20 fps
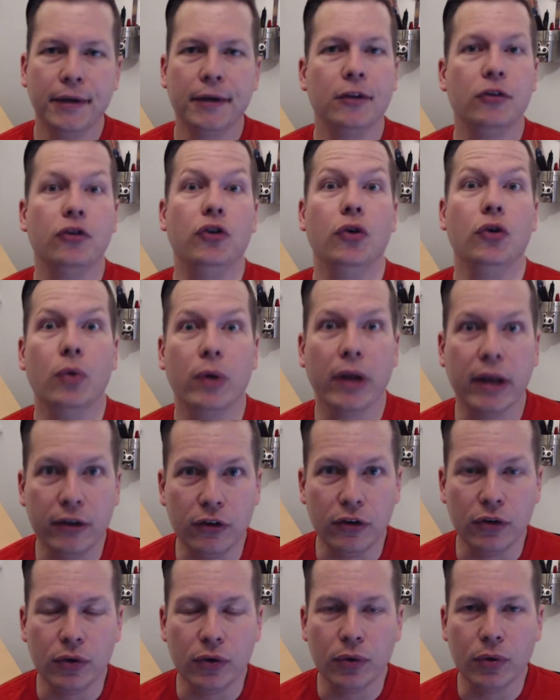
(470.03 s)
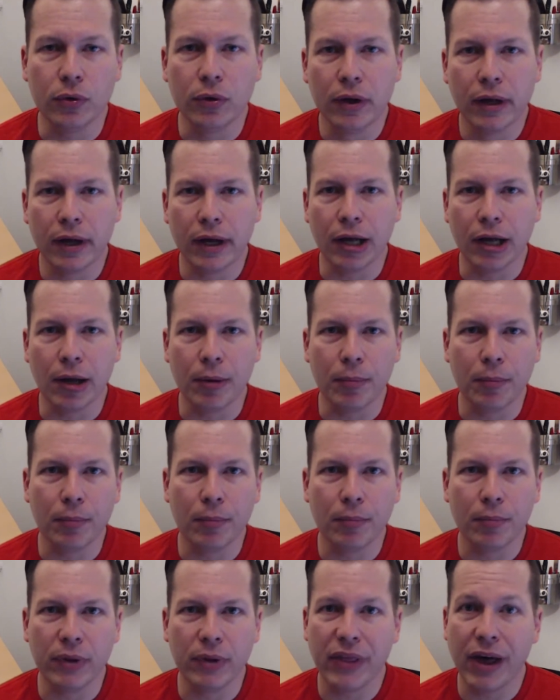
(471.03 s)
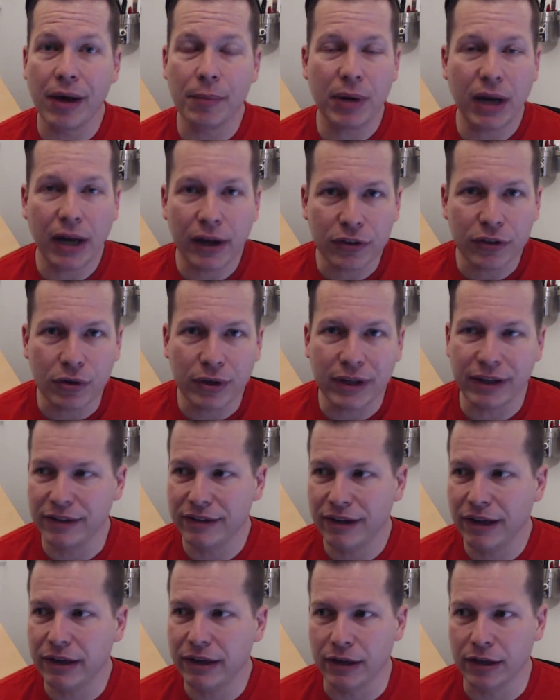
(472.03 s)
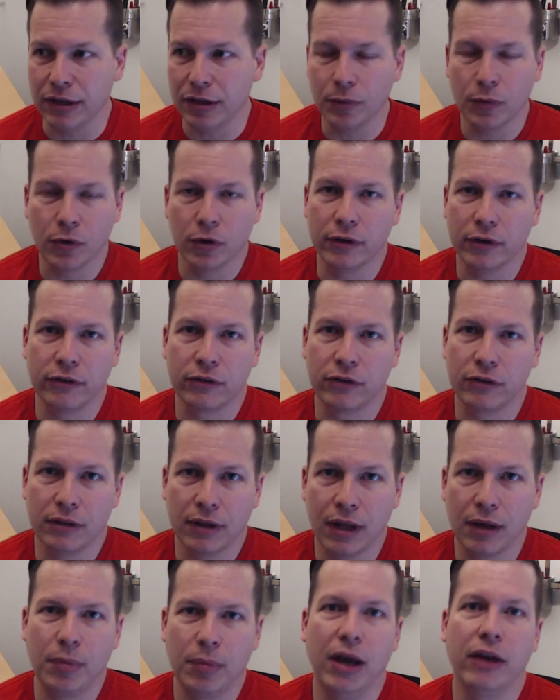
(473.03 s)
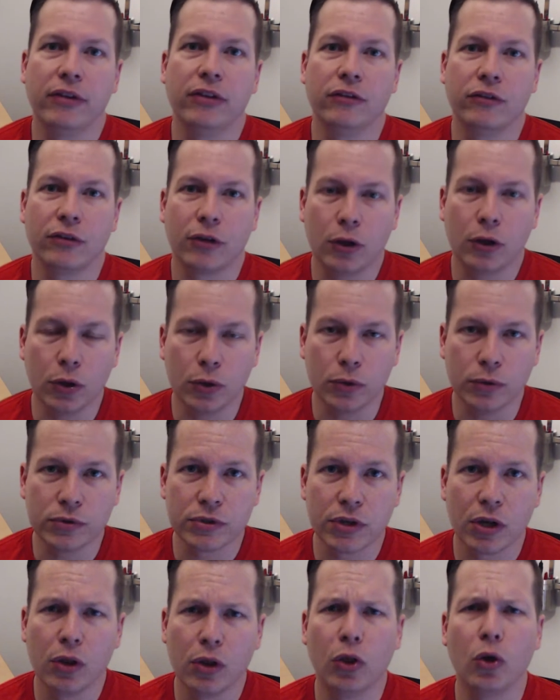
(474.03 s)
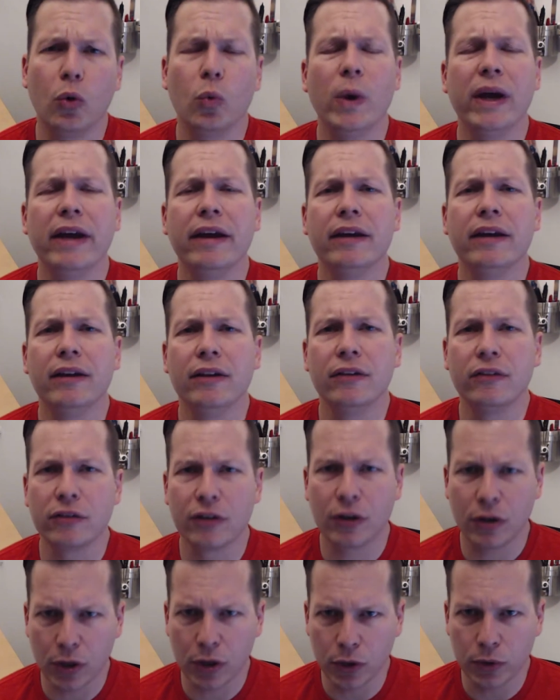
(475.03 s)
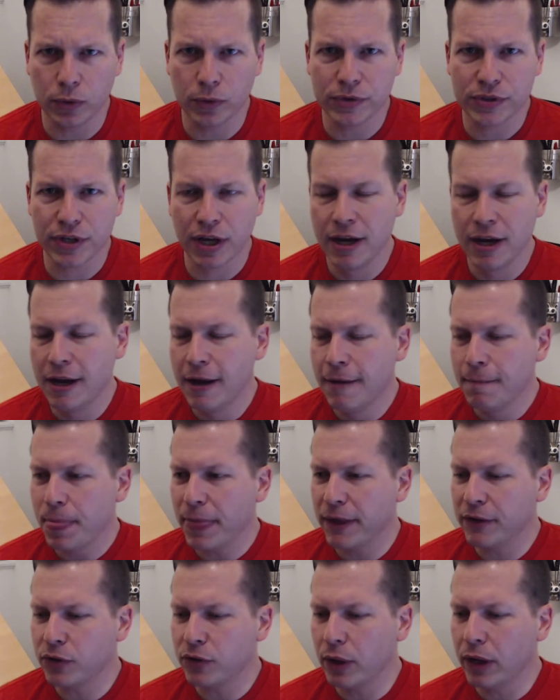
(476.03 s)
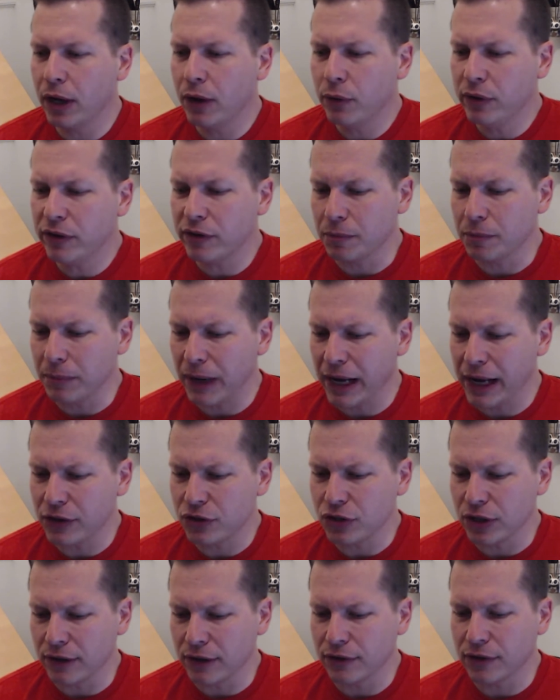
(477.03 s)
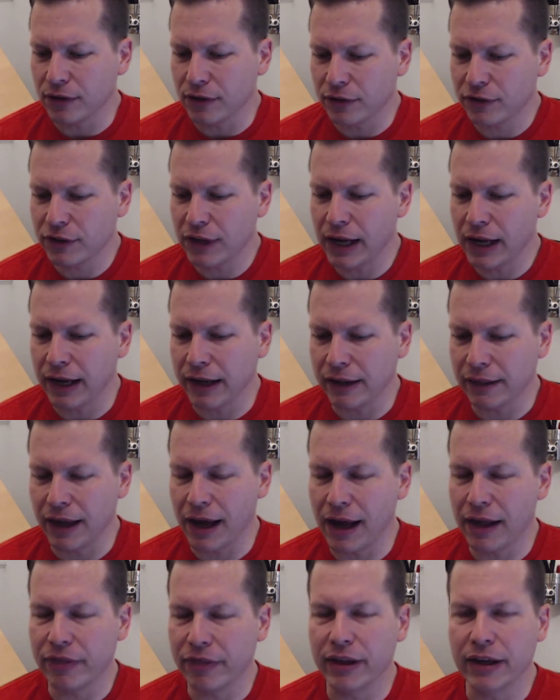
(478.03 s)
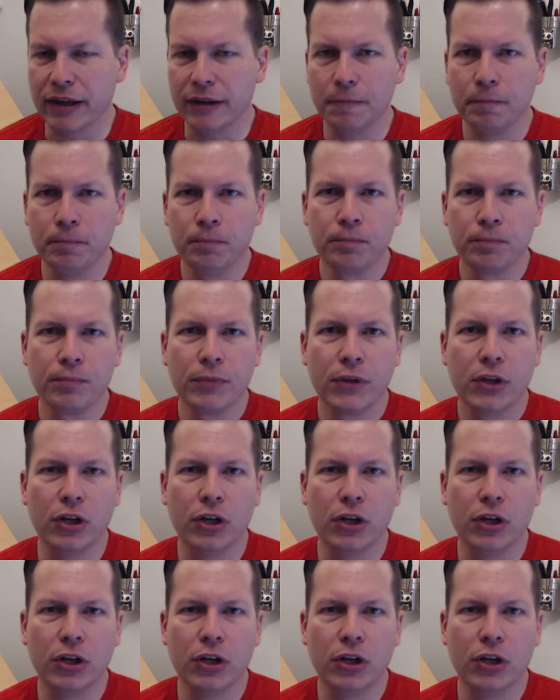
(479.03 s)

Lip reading: do what I do. But that path, you can't take it anymore. That path is closed. The way is closed. And so I always imagine as they're saying that, you